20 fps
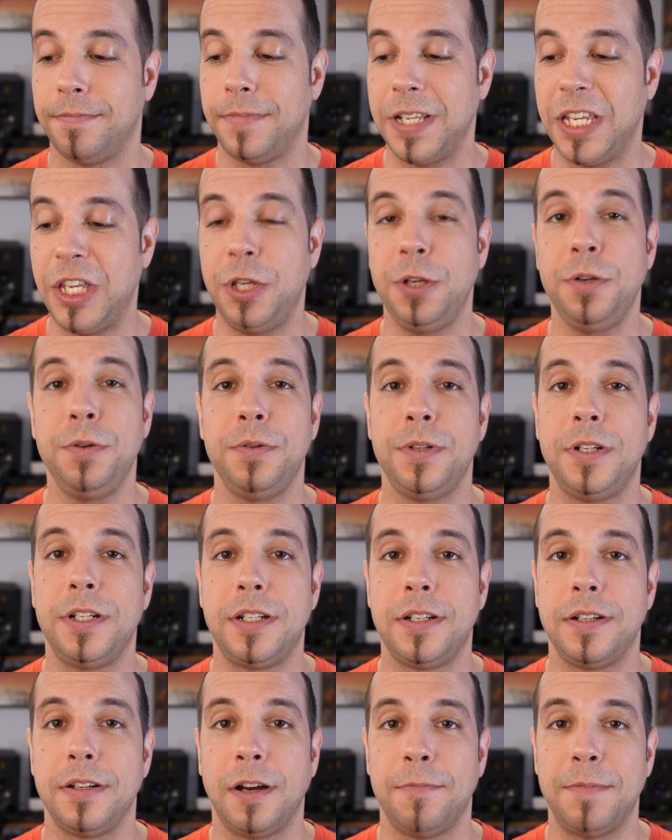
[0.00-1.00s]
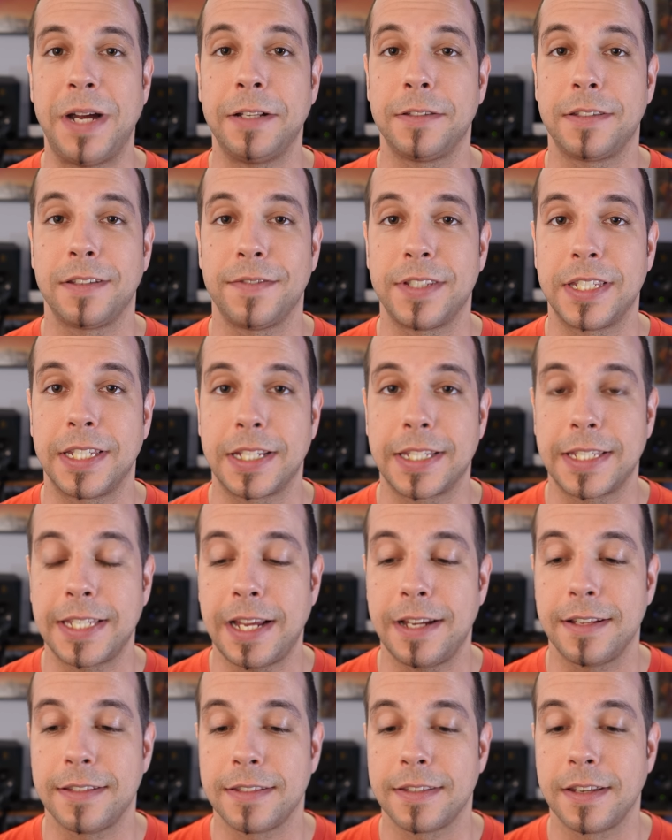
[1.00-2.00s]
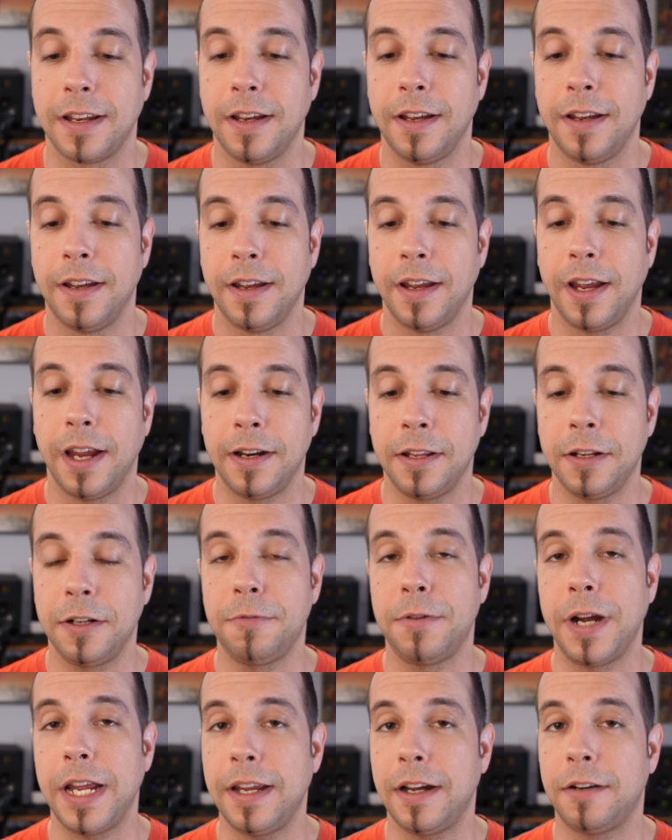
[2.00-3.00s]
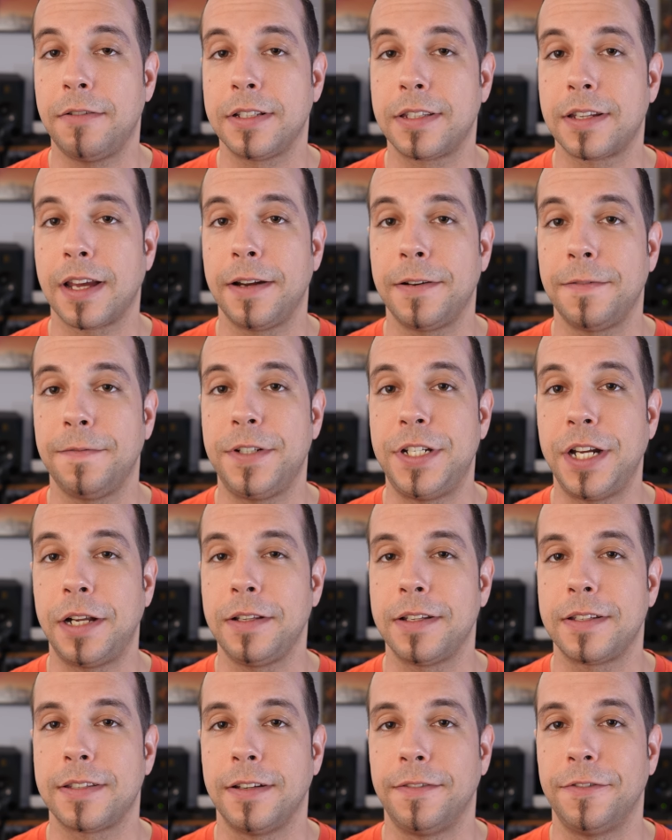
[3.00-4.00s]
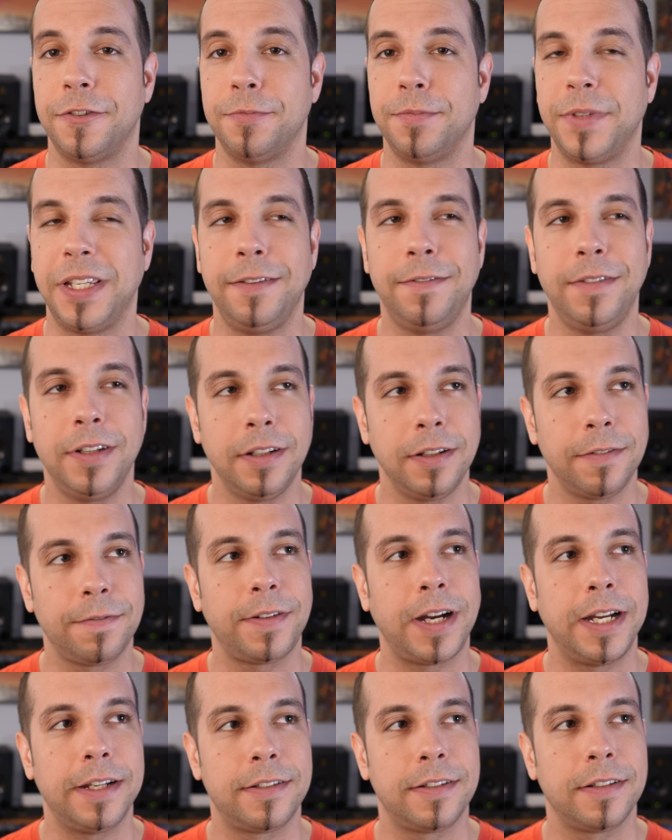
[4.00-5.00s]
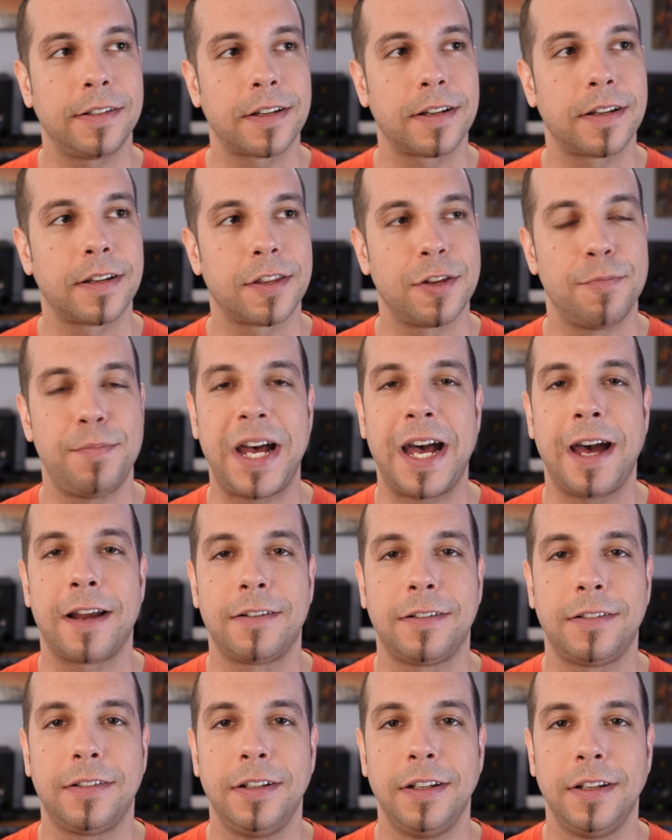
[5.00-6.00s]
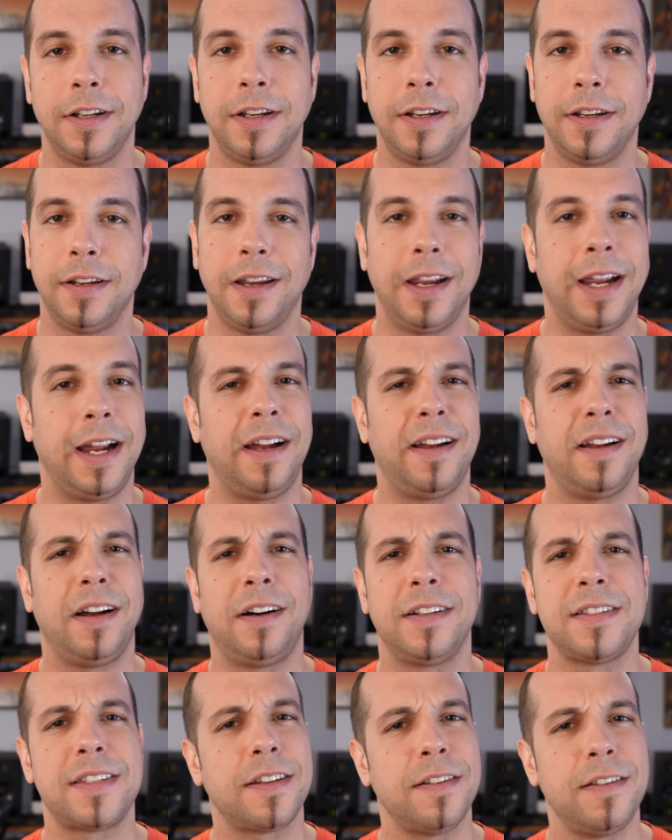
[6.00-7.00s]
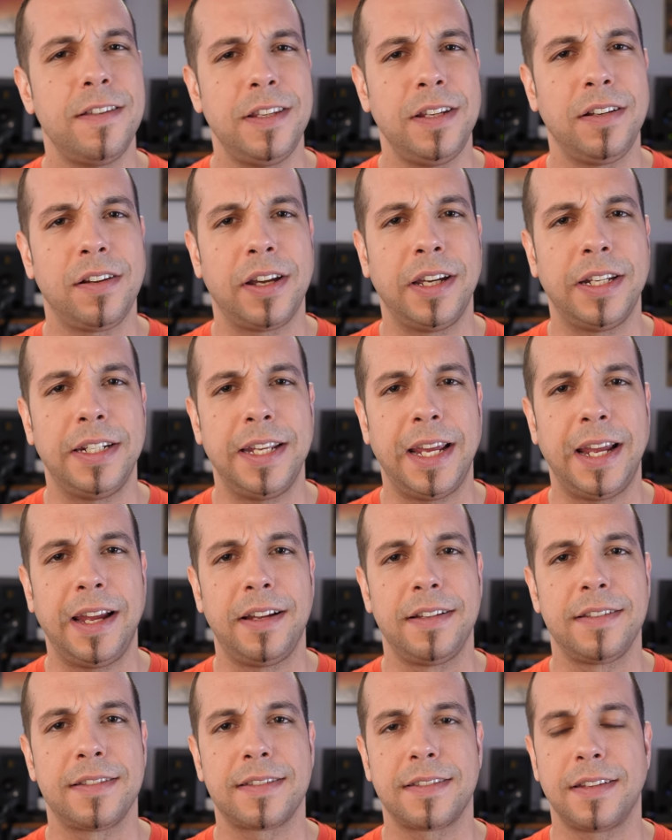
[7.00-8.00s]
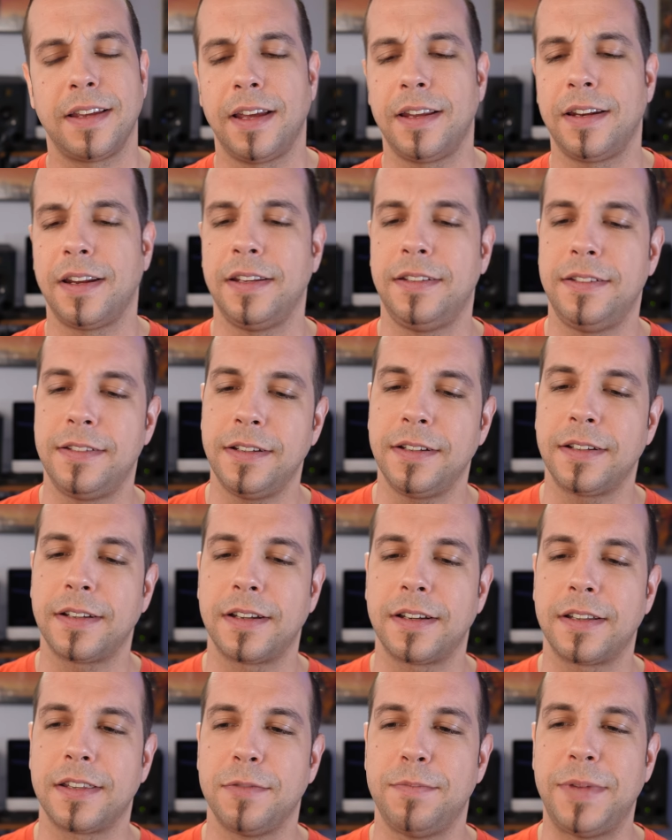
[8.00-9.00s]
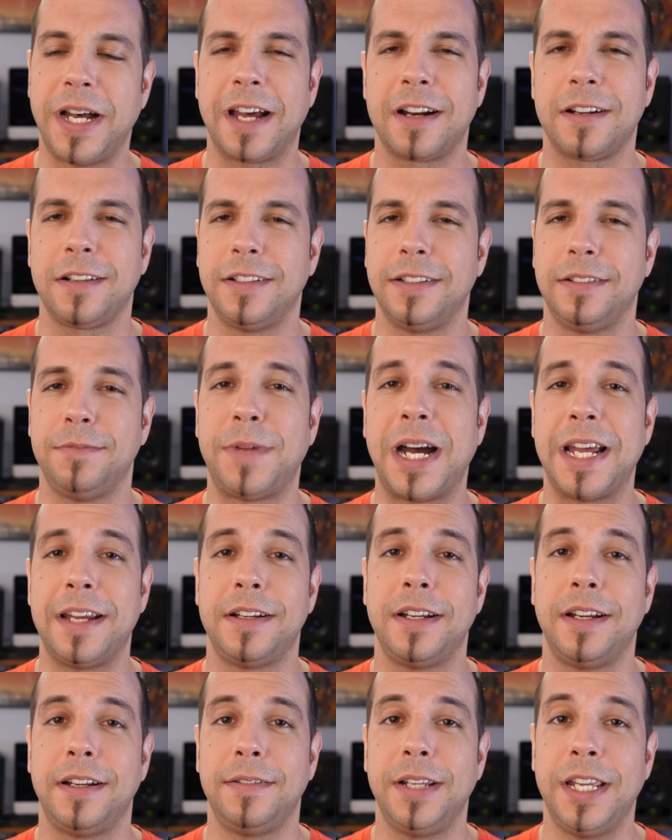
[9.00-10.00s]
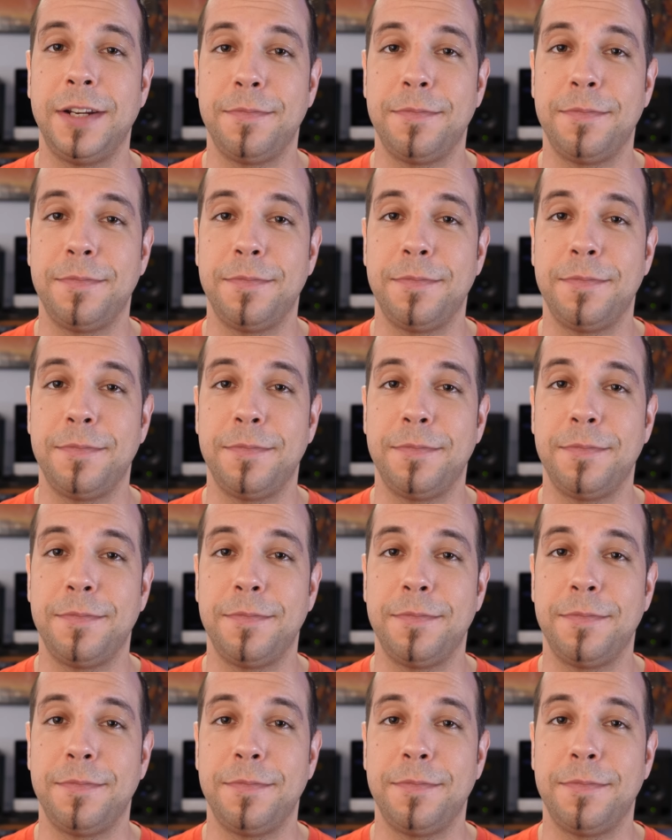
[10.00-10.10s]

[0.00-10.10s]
huge amounts of success. And in a way, I was kind of jealous of him. Even if I took the battle on So You Think You Can Dance, and I took the battle in my